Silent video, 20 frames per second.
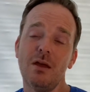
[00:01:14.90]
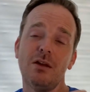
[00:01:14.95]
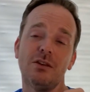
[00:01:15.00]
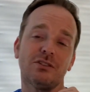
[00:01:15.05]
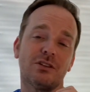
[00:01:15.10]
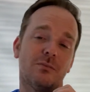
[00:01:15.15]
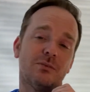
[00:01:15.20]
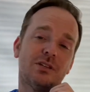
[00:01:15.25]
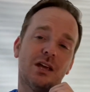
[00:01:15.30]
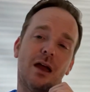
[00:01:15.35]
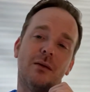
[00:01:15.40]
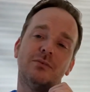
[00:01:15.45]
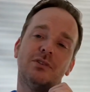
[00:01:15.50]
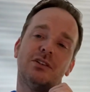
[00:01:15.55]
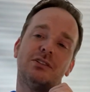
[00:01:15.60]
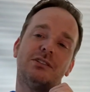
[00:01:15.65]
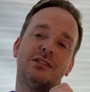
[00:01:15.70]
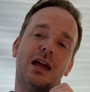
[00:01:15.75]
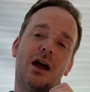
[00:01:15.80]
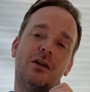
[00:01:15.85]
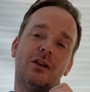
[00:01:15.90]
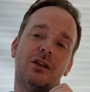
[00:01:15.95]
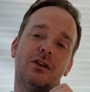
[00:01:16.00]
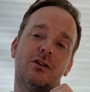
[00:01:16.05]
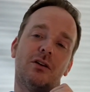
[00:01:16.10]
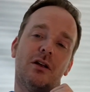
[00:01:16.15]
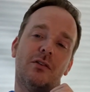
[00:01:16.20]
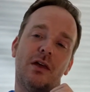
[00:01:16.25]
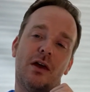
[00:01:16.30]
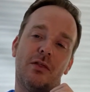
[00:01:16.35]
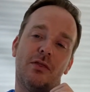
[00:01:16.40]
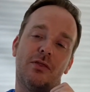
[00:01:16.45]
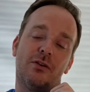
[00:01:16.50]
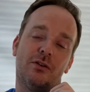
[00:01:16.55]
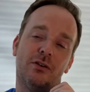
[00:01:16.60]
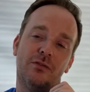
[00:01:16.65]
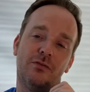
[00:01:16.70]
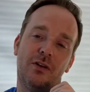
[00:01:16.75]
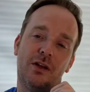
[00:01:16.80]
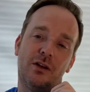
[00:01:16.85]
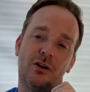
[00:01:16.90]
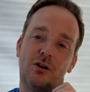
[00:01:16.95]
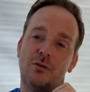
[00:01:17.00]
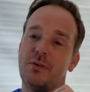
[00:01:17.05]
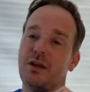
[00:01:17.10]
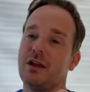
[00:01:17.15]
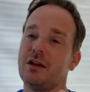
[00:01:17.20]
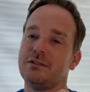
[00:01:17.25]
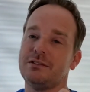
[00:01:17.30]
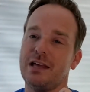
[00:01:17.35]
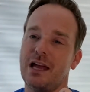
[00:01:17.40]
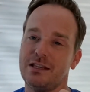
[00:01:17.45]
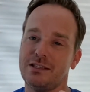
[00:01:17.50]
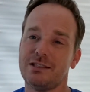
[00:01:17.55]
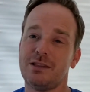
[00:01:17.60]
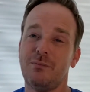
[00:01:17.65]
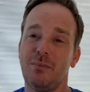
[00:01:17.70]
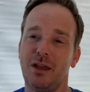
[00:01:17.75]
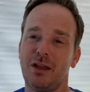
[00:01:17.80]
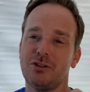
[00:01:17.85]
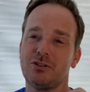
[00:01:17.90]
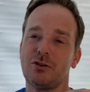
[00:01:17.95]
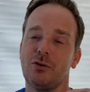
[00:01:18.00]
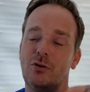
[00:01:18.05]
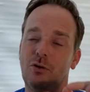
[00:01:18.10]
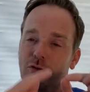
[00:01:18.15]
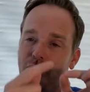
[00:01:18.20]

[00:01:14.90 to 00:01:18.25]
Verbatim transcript: Sometimes it's down here on that third finger because that's the biggest hole.